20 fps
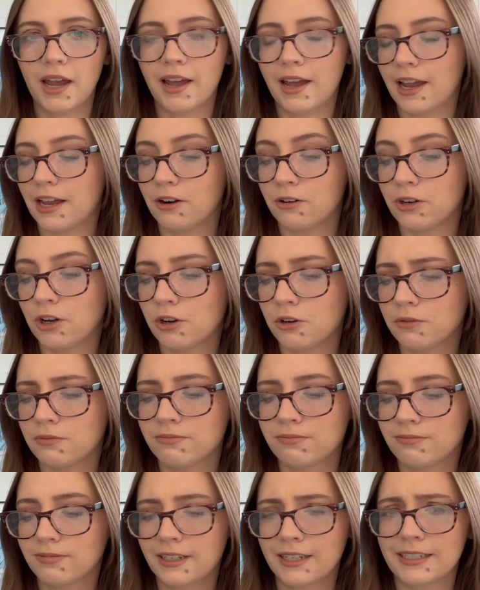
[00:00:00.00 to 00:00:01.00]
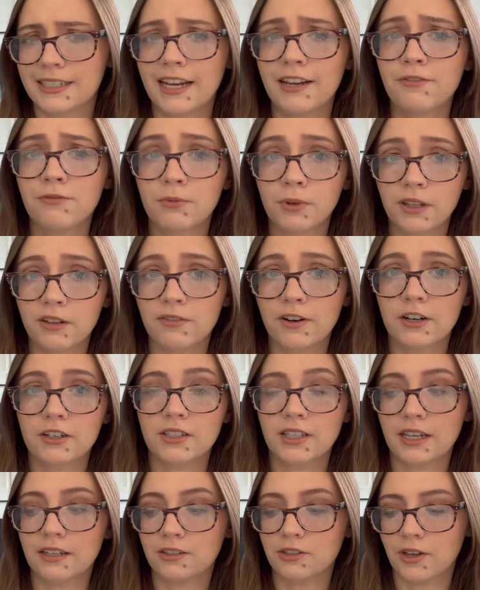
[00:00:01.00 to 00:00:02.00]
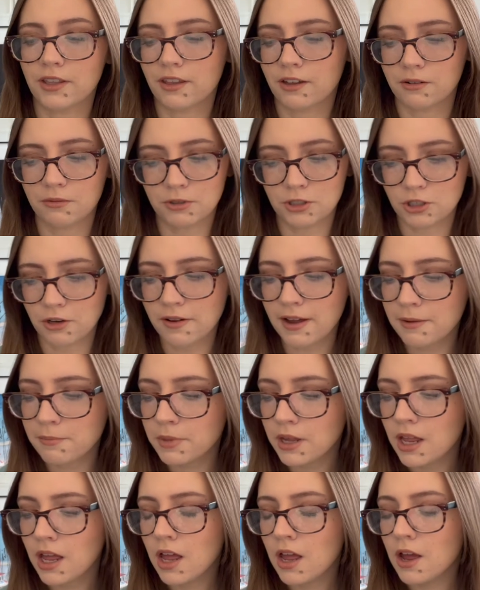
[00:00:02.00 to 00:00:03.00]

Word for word: I don't know, cause I have really fair skin, so I thought it would show up.